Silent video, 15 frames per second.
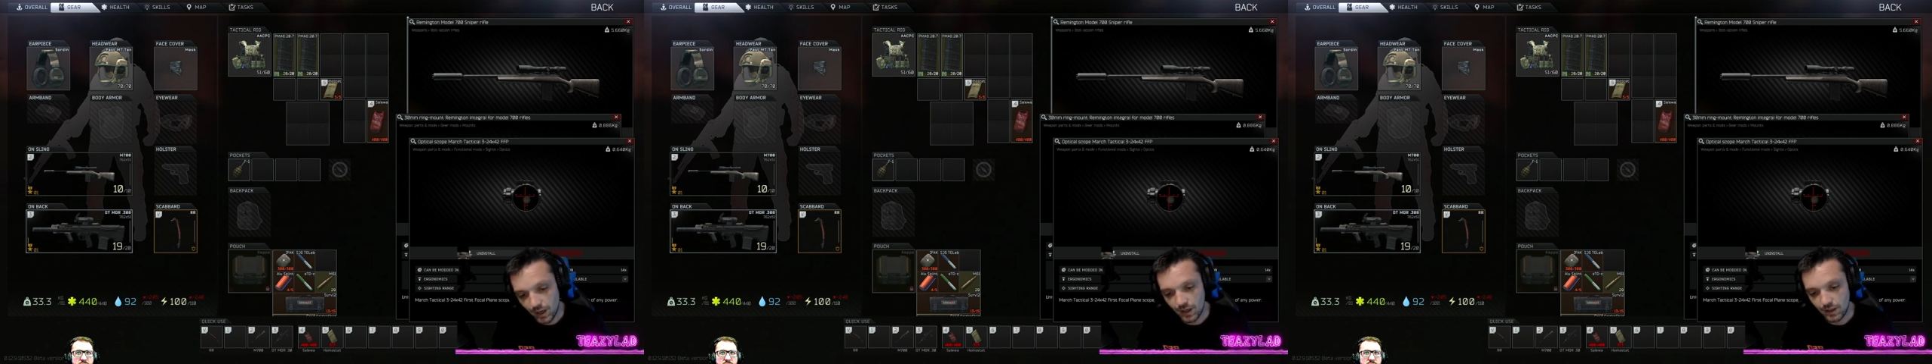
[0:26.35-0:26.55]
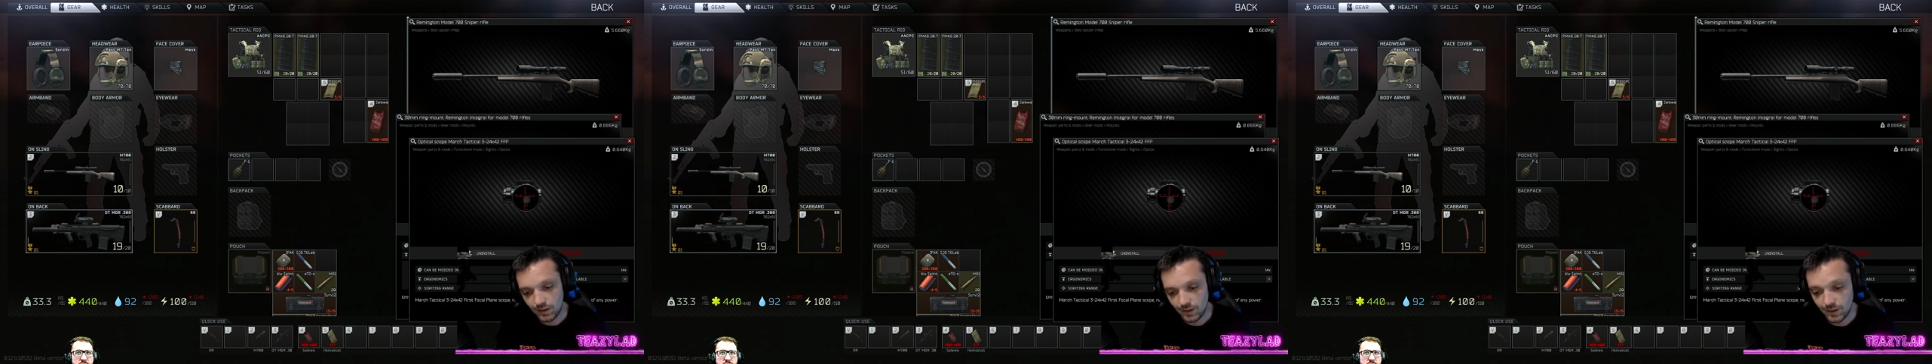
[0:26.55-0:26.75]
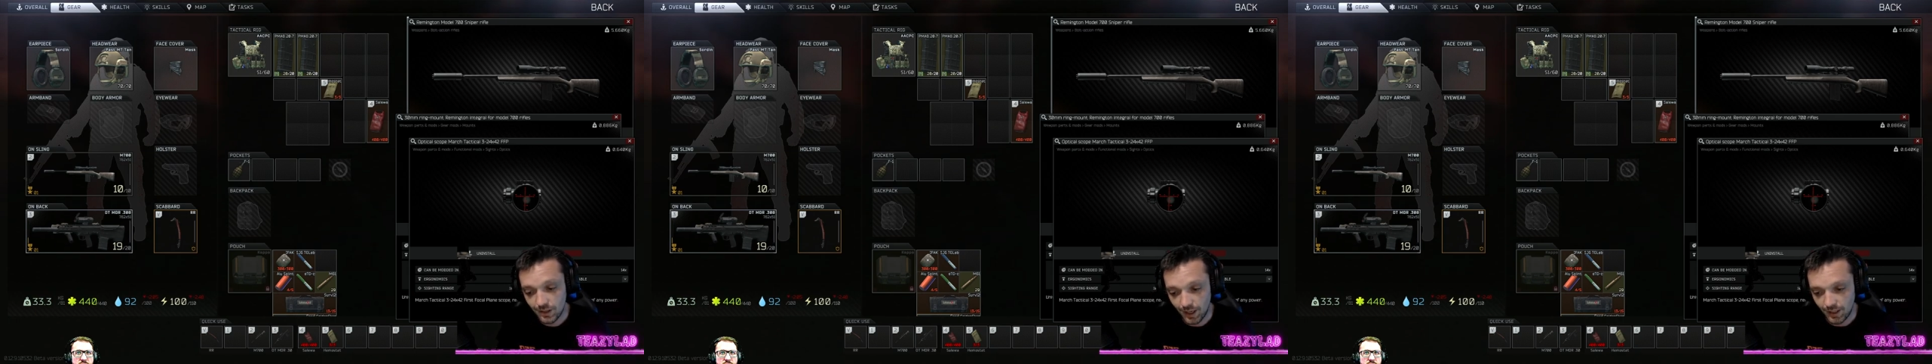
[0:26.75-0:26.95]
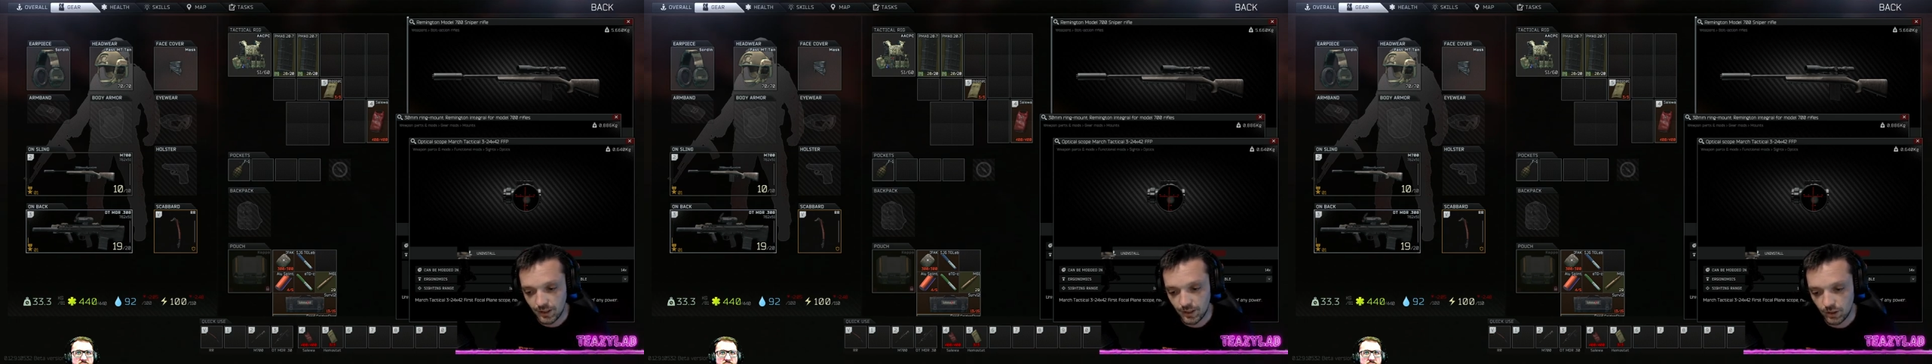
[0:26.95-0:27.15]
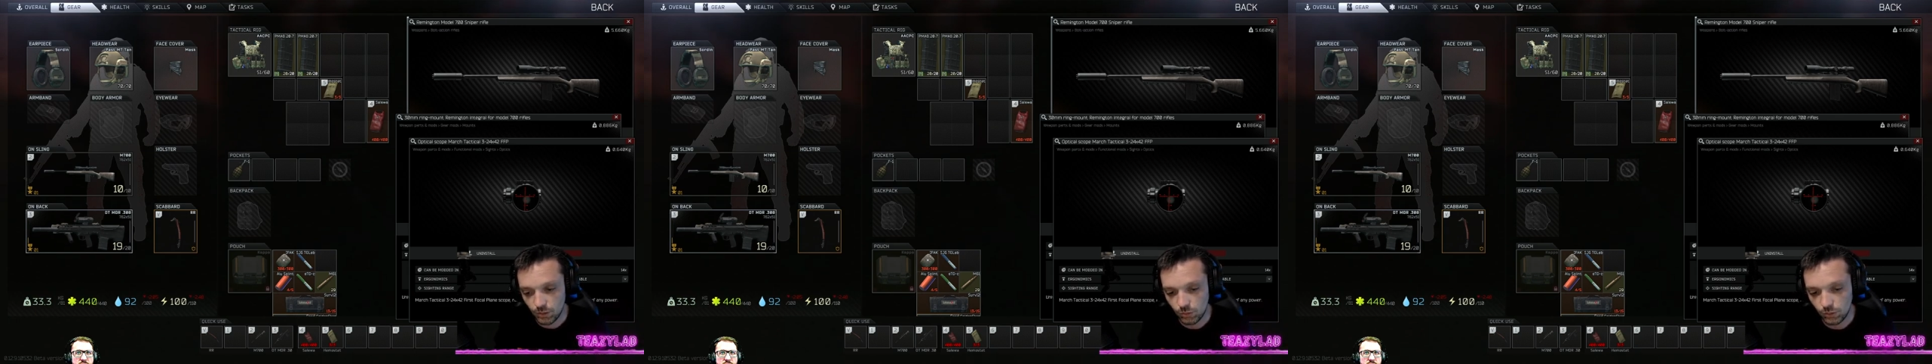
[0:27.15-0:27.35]
with a March
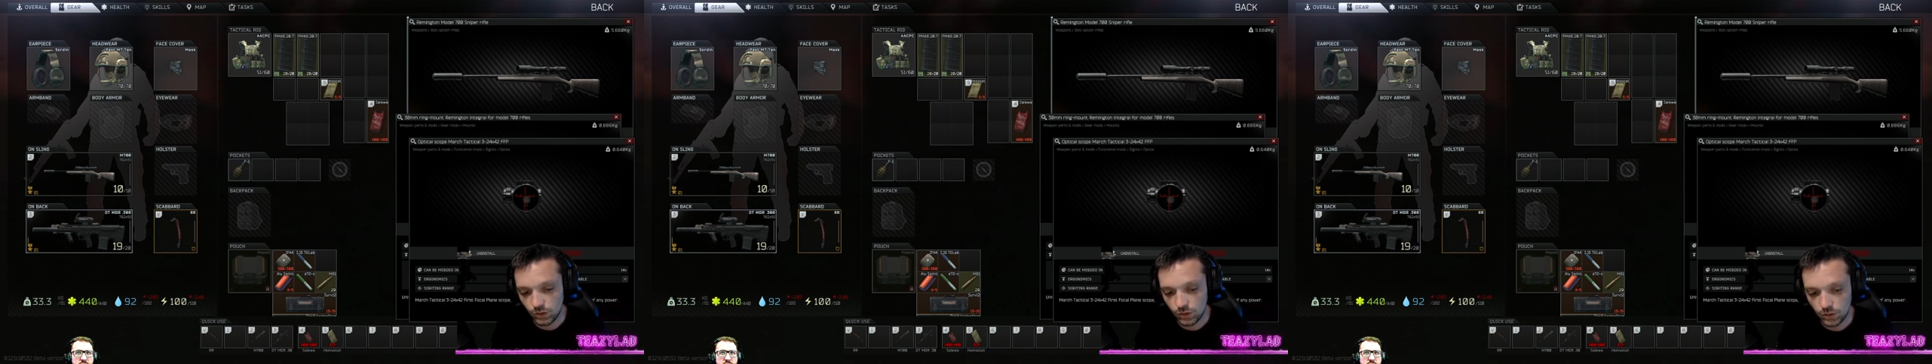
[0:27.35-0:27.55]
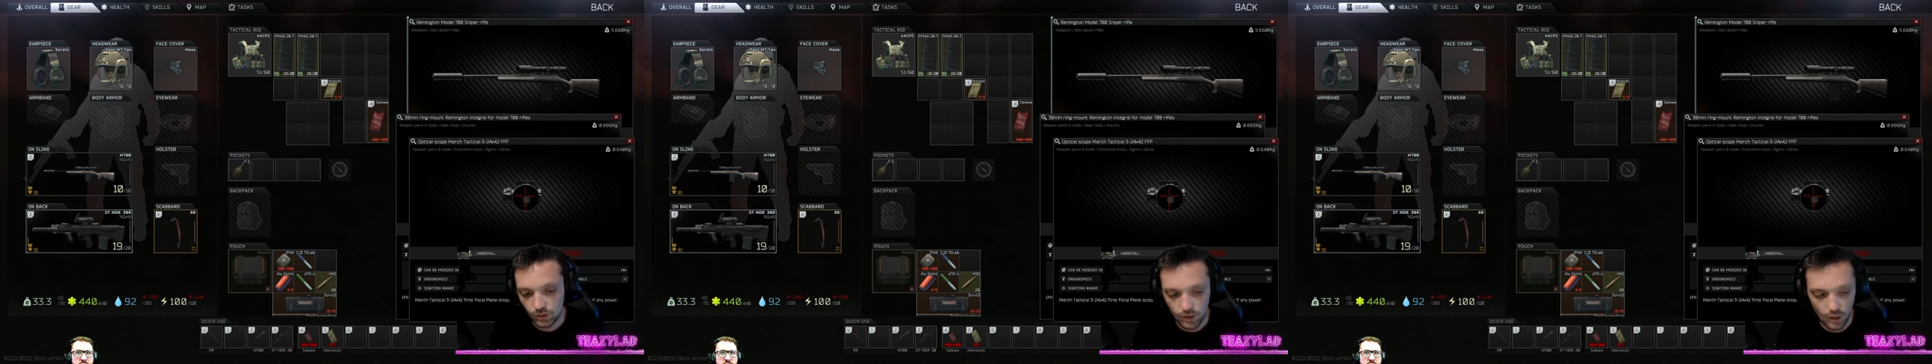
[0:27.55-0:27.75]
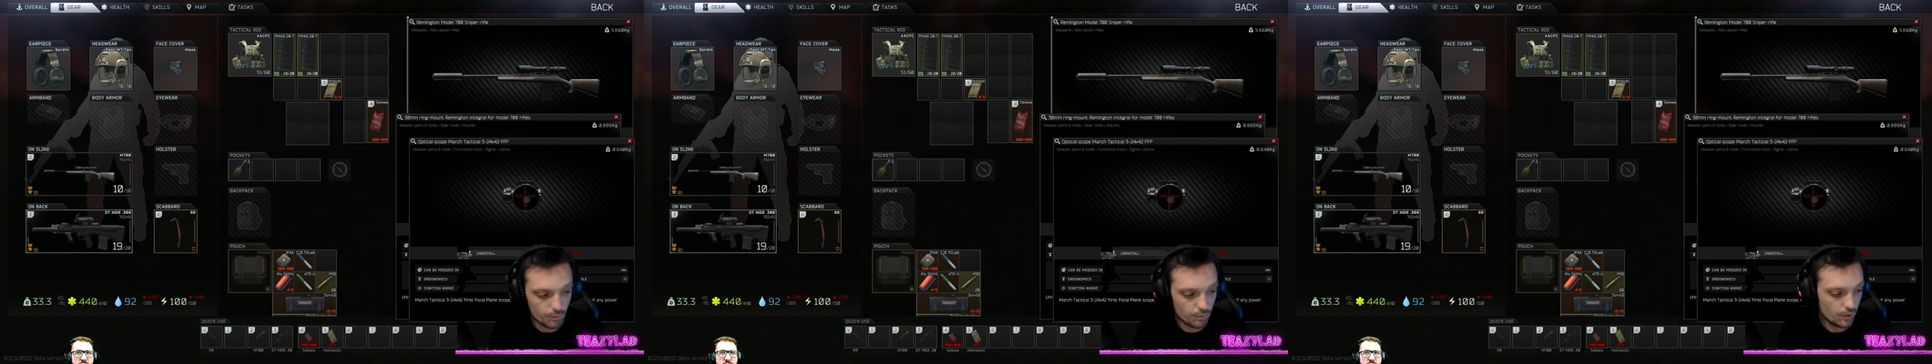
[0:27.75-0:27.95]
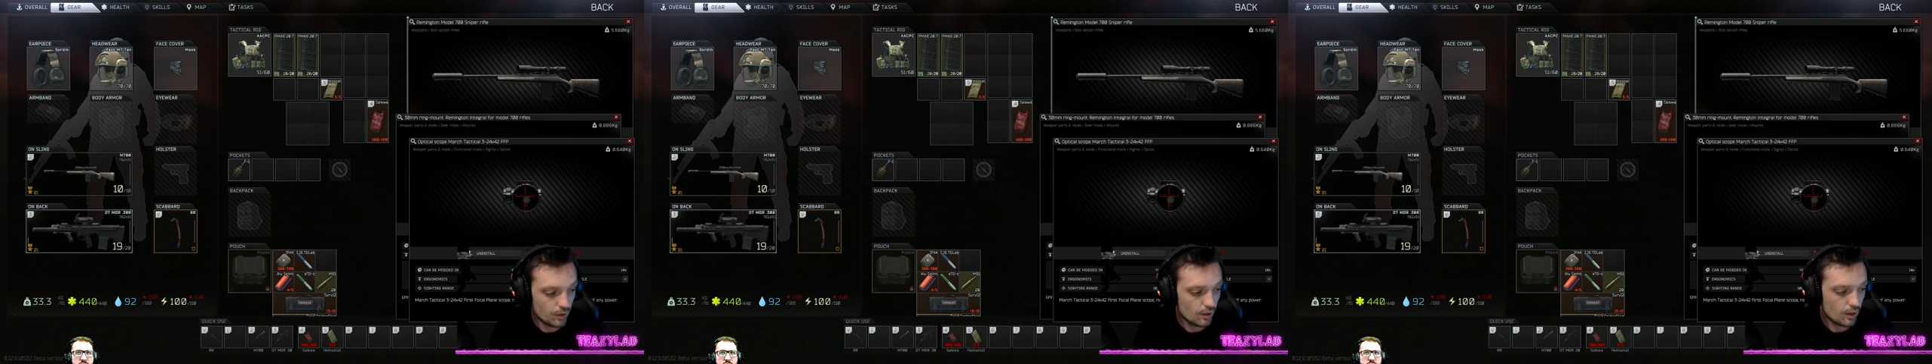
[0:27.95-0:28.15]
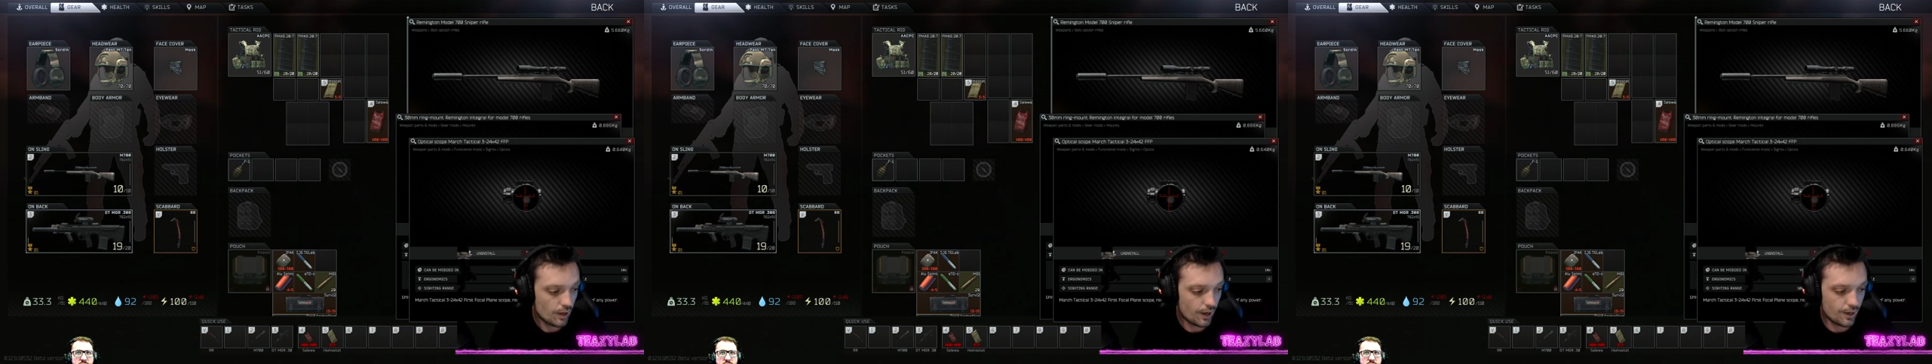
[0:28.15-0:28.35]
tactical
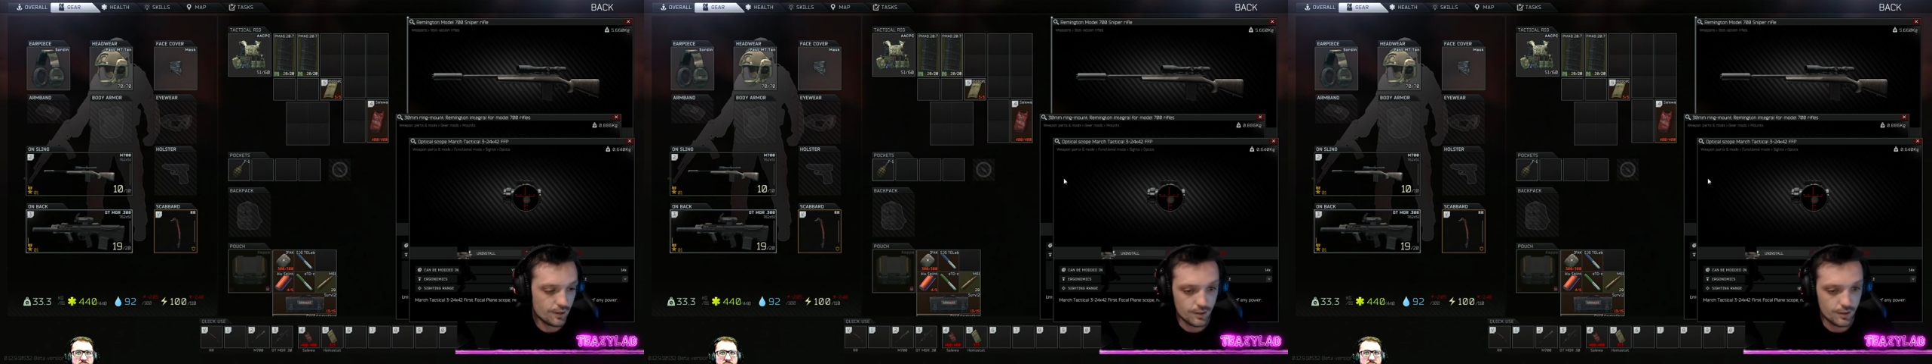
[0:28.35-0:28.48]
scope.